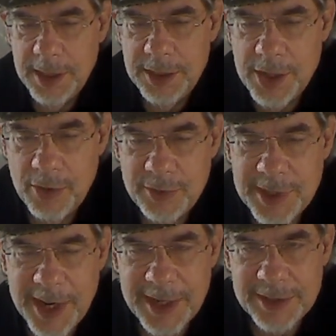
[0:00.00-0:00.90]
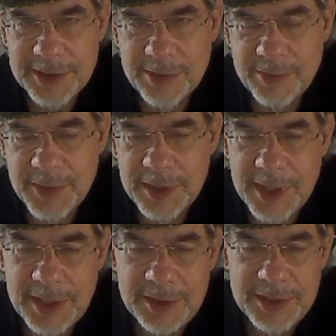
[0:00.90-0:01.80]
don't tax them and
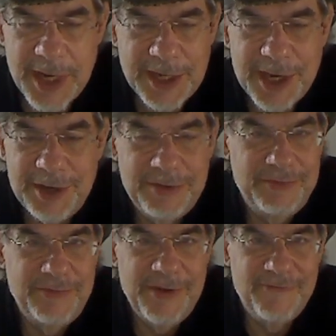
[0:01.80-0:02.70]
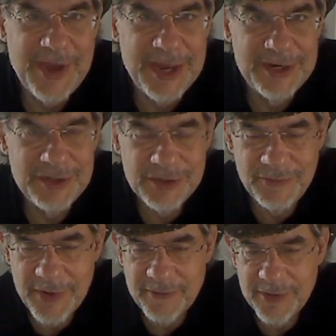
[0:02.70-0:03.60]
they take advantage
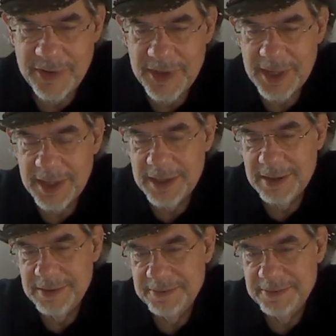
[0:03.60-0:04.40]
of everything